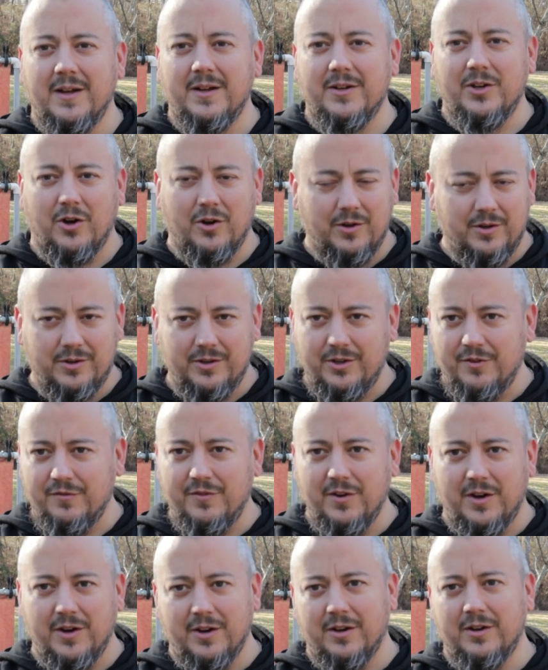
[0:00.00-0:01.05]
Darton, you've
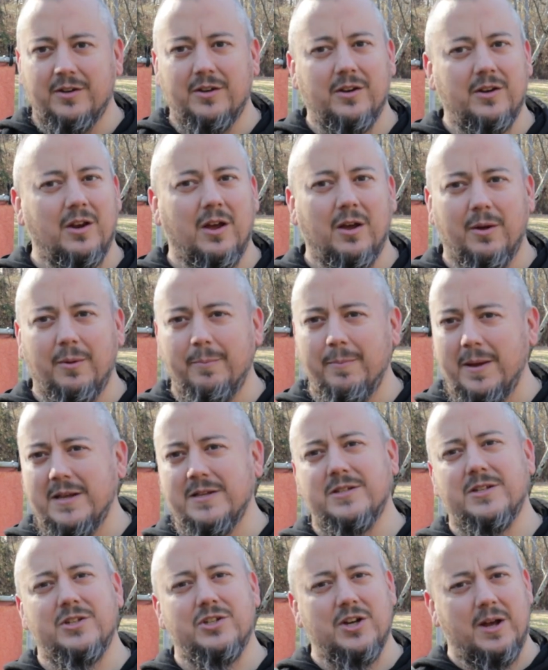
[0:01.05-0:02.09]
done an
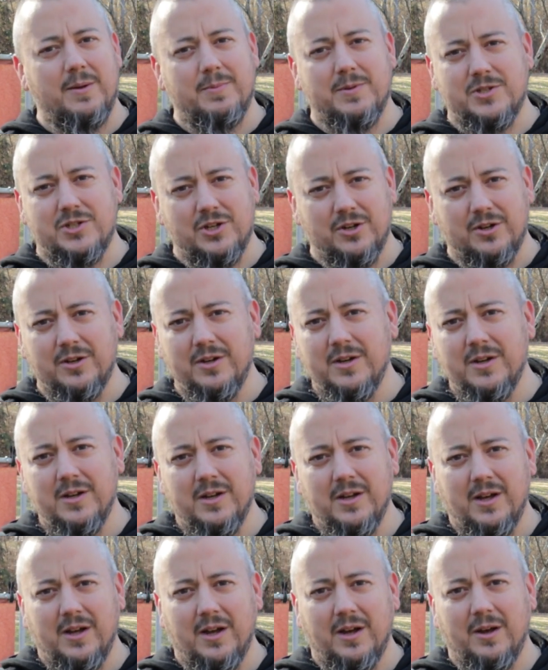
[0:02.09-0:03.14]
amazing job this year
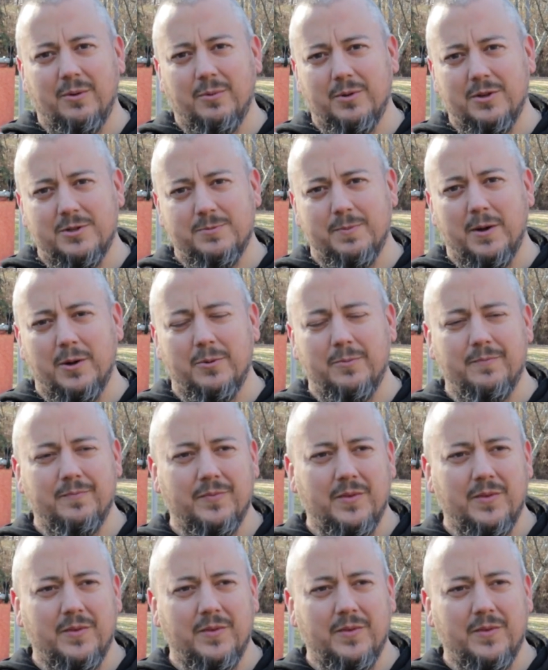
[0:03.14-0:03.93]
with this bow.